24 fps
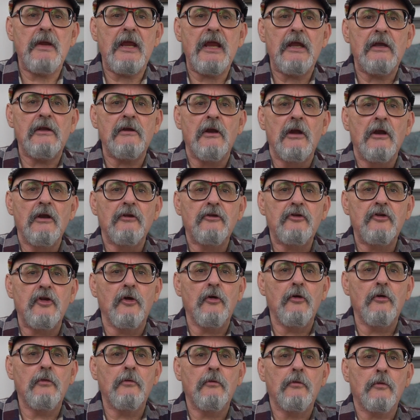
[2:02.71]
mean
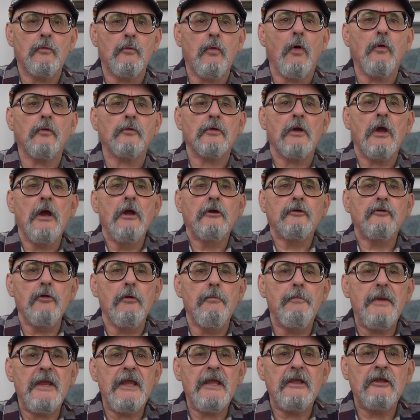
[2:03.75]
to, quote,
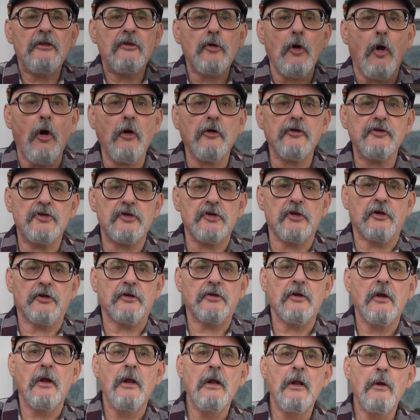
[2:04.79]
"to be
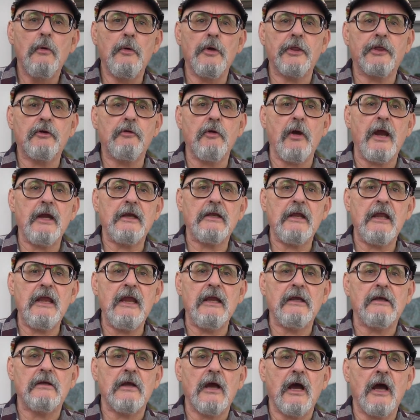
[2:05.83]
tortured with great
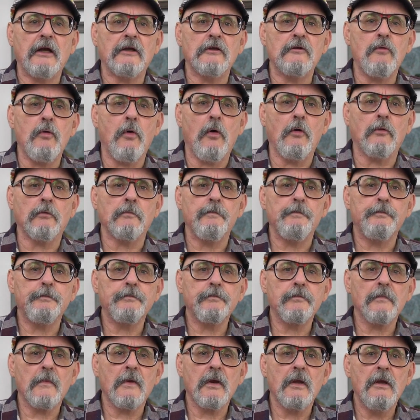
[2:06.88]
heat," unquote.
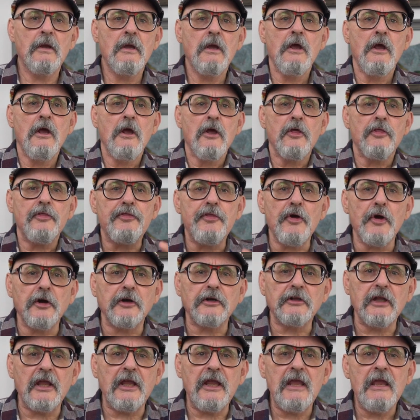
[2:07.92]

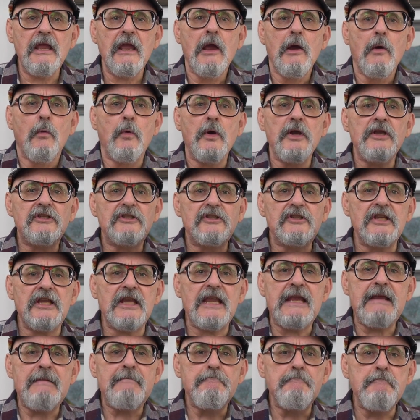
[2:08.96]
Thirdly, we
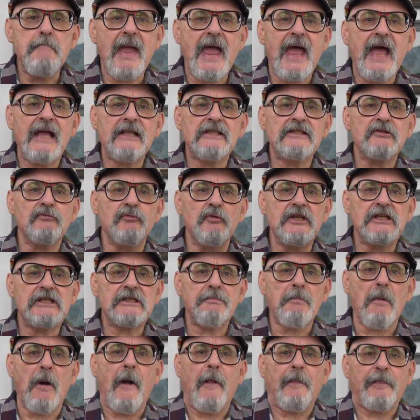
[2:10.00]
see man's
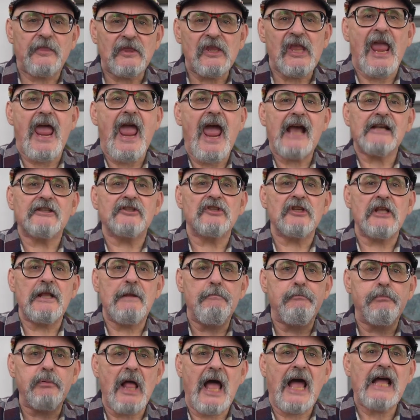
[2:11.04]
response. They actually
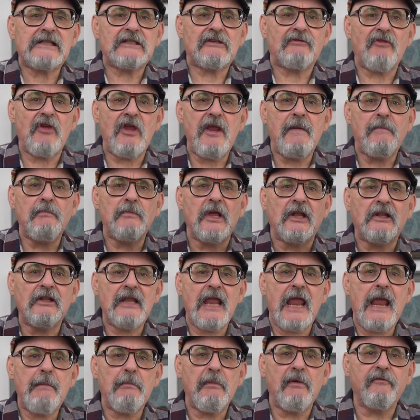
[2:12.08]
blasphemed the
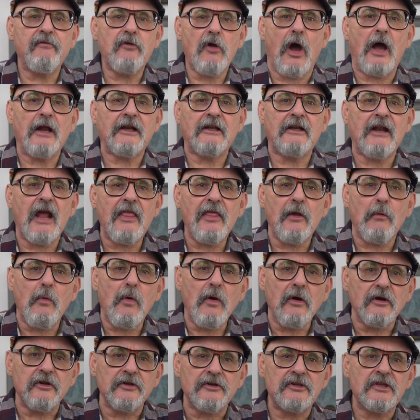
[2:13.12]
name of God. In other
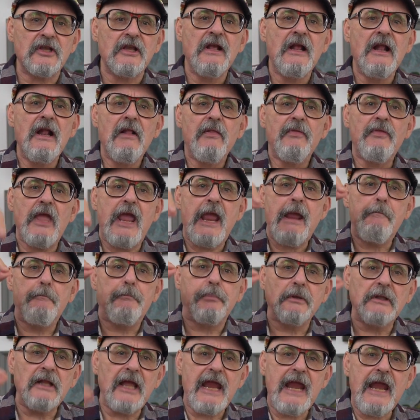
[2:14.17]
words, they
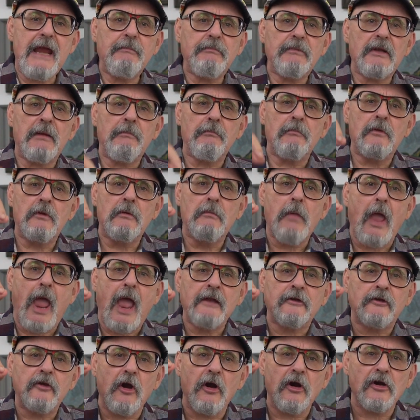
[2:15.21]
blamed and,
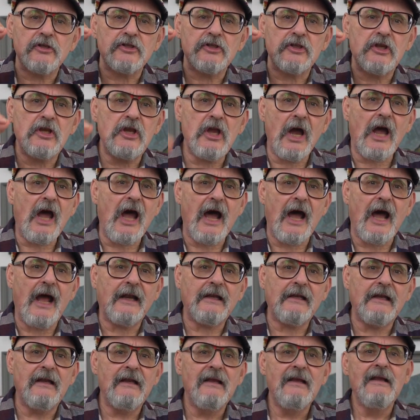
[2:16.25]
and cursed
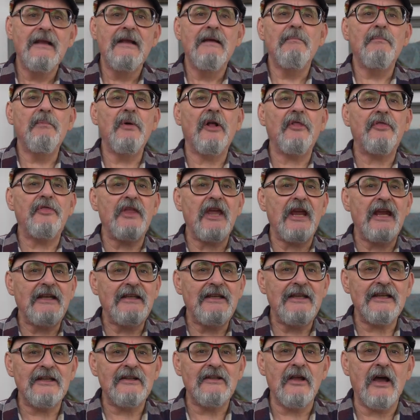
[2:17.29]
God, but they
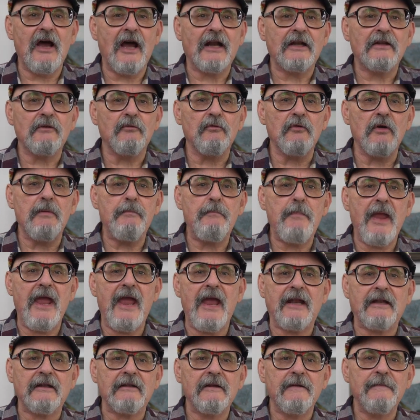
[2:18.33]
did not
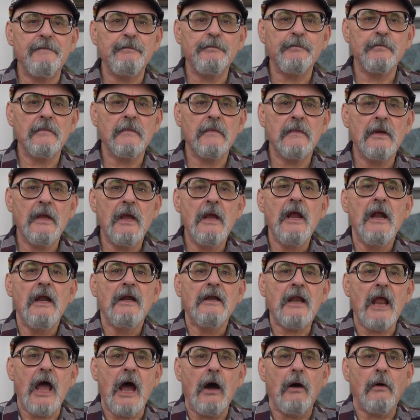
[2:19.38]
repent.
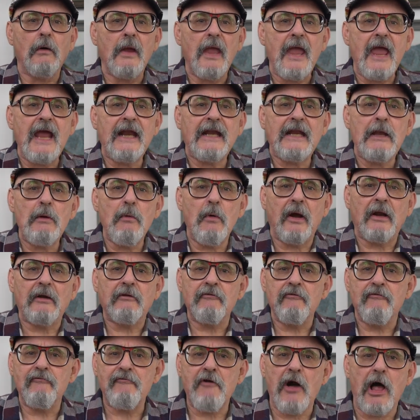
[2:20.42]
Now,
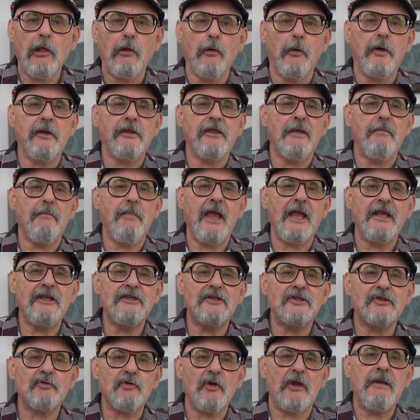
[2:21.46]
anyone following the
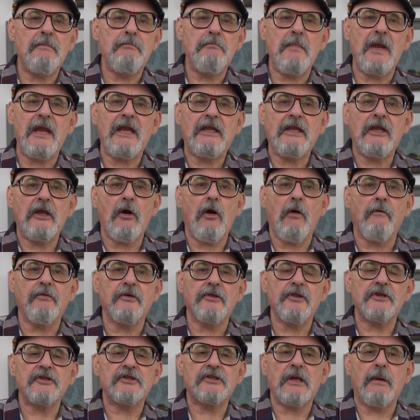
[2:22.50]
mainstream media over
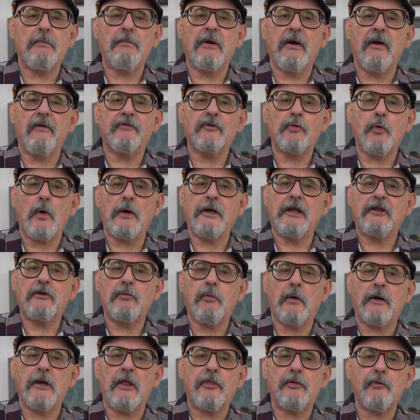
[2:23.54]
the summer of twenty
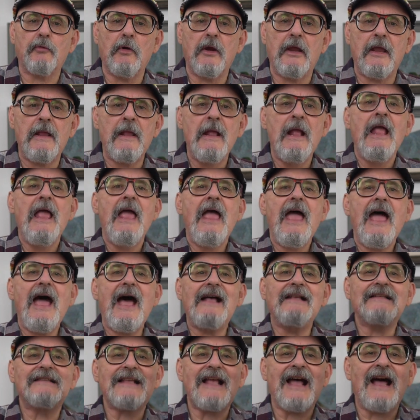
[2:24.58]
twenty-three
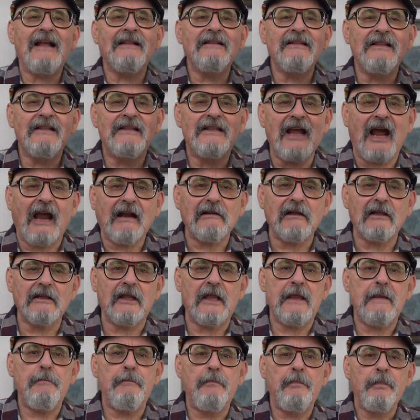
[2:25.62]
has
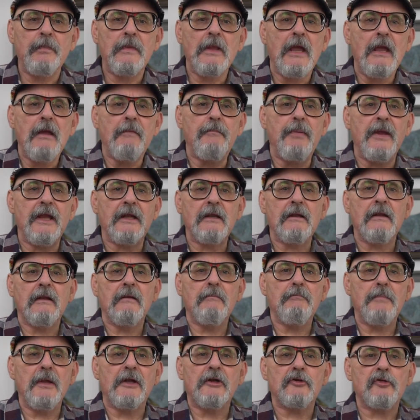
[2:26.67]
undoubtedly been,
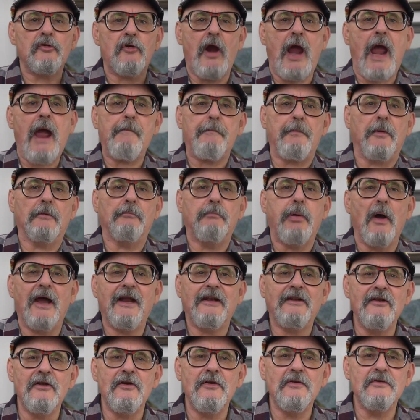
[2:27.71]
been trampled
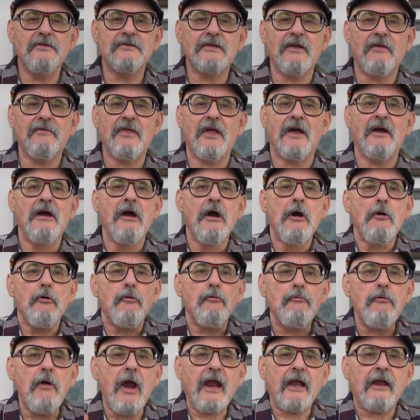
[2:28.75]
by news of the
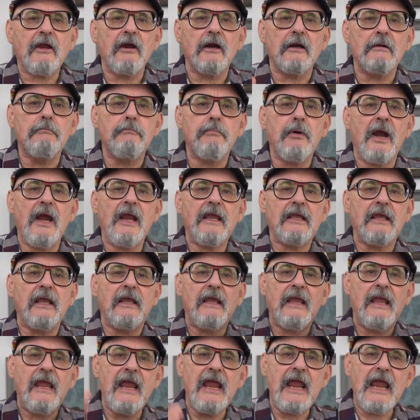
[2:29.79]

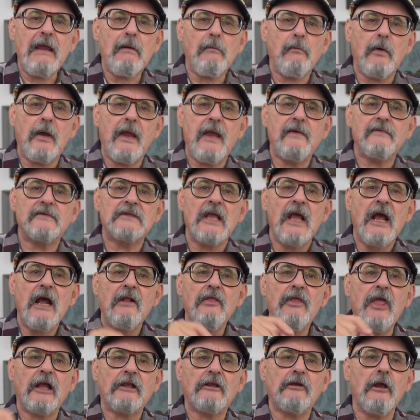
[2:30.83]
record-breaking heat waves
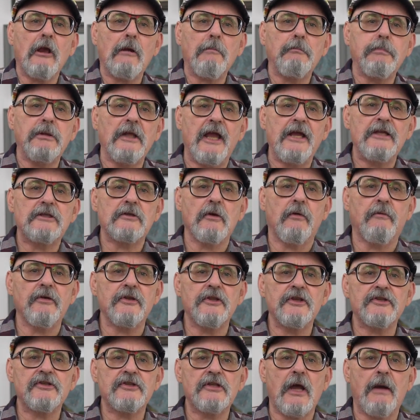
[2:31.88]
that took place over
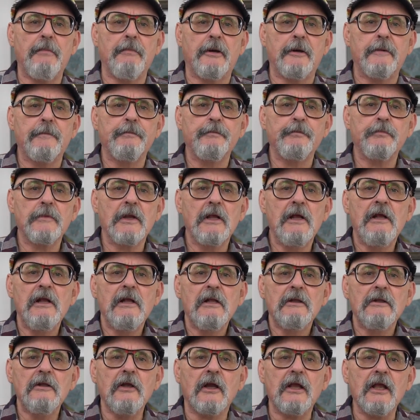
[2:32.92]
the summer.
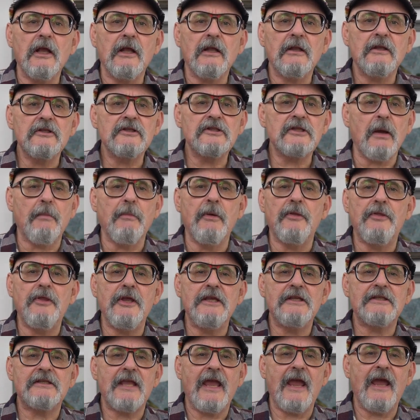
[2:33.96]
Look at some of
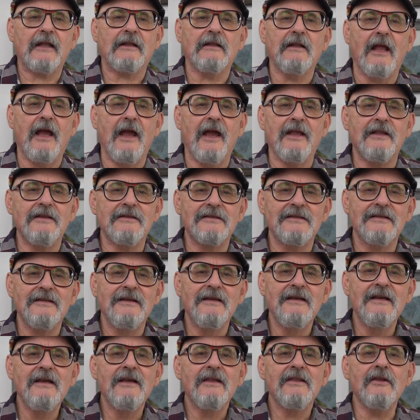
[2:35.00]
these headlines.
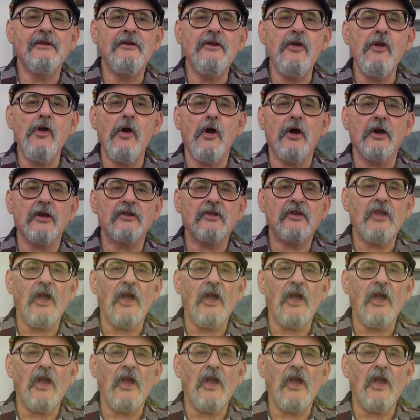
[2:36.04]
The New York